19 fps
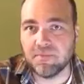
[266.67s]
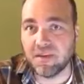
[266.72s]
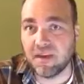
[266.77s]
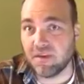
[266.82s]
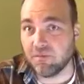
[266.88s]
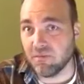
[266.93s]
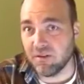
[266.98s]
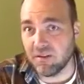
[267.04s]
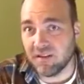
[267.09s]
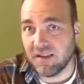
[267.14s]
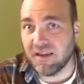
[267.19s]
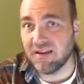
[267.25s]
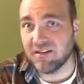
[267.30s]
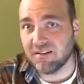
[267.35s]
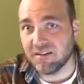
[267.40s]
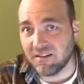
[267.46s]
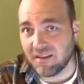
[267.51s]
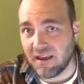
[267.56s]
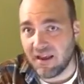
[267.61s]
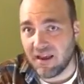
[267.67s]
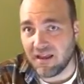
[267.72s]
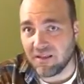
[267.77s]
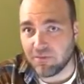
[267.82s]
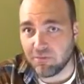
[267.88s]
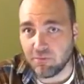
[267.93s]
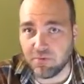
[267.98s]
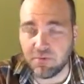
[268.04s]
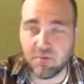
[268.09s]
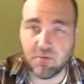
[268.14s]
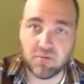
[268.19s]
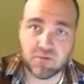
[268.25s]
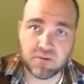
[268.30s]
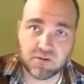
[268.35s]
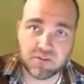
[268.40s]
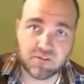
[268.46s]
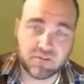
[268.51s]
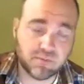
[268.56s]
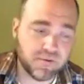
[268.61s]
can relate to that through their own
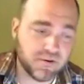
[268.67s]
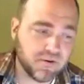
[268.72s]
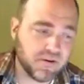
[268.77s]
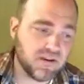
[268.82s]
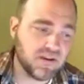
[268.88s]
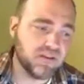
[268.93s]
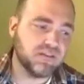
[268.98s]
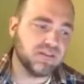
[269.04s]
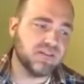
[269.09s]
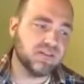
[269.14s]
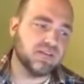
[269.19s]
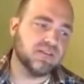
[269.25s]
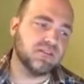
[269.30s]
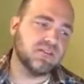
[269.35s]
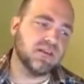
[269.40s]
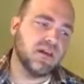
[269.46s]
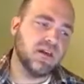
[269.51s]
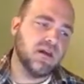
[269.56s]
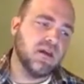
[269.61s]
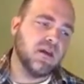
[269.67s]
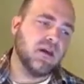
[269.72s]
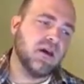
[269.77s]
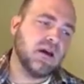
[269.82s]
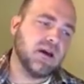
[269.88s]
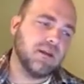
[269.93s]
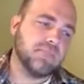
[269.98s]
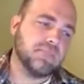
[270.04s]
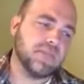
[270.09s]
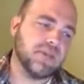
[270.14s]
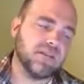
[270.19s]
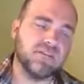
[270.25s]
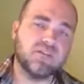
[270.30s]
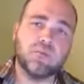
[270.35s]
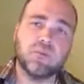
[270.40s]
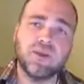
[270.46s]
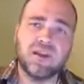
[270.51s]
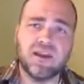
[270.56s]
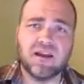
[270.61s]
experiences, and
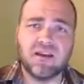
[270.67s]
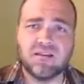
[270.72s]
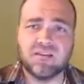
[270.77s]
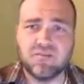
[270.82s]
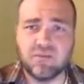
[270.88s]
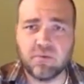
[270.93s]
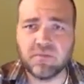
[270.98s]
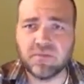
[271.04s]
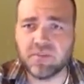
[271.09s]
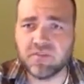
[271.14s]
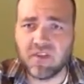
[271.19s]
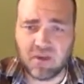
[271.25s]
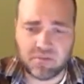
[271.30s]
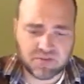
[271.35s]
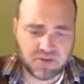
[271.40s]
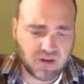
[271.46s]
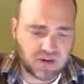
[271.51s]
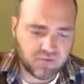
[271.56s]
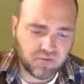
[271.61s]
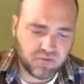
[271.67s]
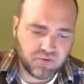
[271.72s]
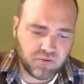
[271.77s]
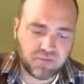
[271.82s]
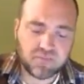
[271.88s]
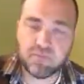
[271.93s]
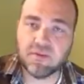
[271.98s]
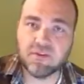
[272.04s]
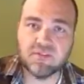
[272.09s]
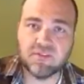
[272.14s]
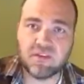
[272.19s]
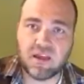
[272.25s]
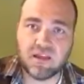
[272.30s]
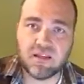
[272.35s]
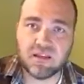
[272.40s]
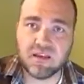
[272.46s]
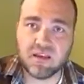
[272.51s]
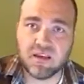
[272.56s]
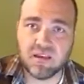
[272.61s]
so we get sort of a snapshot of Christmas
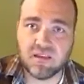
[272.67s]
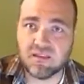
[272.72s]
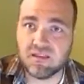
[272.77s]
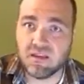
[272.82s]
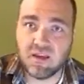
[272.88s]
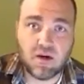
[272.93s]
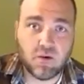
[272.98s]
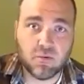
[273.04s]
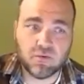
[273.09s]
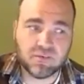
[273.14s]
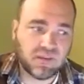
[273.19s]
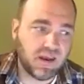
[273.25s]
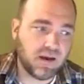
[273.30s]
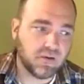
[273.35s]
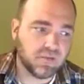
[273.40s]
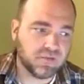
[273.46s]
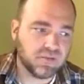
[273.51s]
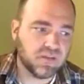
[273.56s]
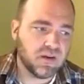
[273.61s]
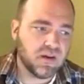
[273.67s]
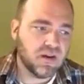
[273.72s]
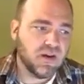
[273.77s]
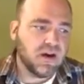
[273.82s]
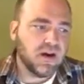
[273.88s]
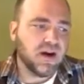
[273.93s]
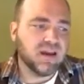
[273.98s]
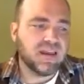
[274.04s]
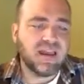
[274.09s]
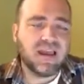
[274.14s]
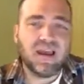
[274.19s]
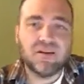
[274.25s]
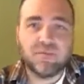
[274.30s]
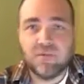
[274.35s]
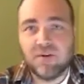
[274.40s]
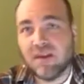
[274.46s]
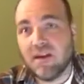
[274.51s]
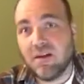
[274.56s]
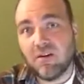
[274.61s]
at the Oaks house. Again,
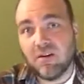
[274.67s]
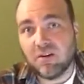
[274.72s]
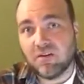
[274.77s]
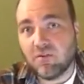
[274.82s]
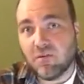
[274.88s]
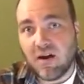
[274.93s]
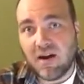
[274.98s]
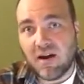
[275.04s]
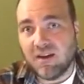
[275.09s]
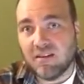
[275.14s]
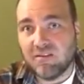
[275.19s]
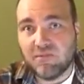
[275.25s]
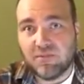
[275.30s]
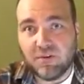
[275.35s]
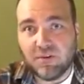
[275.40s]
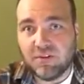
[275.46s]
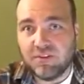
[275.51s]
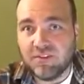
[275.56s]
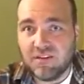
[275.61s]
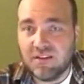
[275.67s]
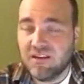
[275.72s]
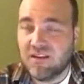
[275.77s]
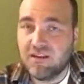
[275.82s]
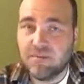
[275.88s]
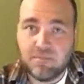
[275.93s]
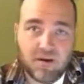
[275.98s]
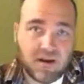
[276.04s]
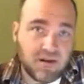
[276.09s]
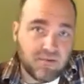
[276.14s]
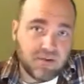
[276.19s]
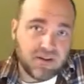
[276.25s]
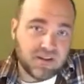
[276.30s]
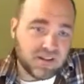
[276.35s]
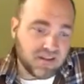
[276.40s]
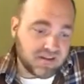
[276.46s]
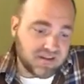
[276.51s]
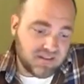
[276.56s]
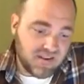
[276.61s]
we characterize Felicity and Byron
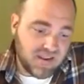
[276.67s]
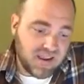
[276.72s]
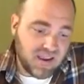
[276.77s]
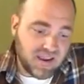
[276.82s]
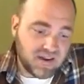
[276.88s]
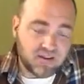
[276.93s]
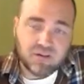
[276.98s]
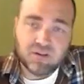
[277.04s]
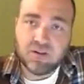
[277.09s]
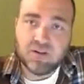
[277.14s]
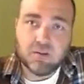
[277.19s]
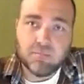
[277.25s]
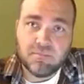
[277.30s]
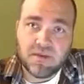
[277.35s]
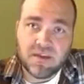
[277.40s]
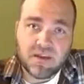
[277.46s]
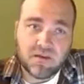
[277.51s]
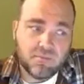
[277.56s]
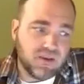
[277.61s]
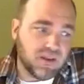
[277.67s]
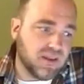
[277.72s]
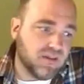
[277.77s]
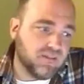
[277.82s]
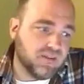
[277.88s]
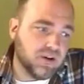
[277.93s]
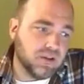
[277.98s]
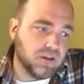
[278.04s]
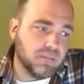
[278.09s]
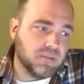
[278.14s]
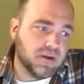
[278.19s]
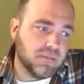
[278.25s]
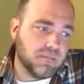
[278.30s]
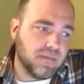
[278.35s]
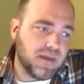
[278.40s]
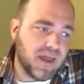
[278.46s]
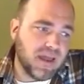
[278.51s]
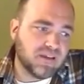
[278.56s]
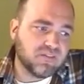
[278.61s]
and the dad a little bit. We give a little bit of
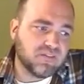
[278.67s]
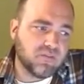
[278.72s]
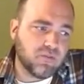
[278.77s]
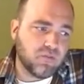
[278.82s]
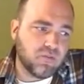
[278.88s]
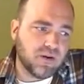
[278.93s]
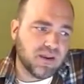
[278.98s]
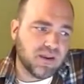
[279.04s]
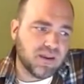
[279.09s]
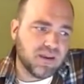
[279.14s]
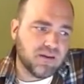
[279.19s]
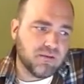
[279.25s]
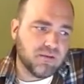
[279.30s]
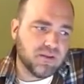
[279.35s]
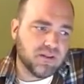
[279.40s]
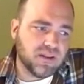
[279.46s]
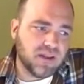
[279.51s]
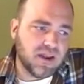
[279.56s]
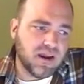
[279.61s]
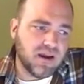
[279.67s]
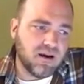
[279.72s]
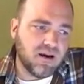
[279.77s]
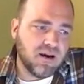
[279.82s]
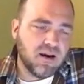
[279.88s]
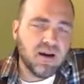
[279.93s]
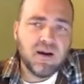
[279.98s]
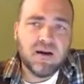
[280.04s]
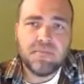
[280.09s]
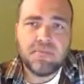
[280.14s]
backstory here and there.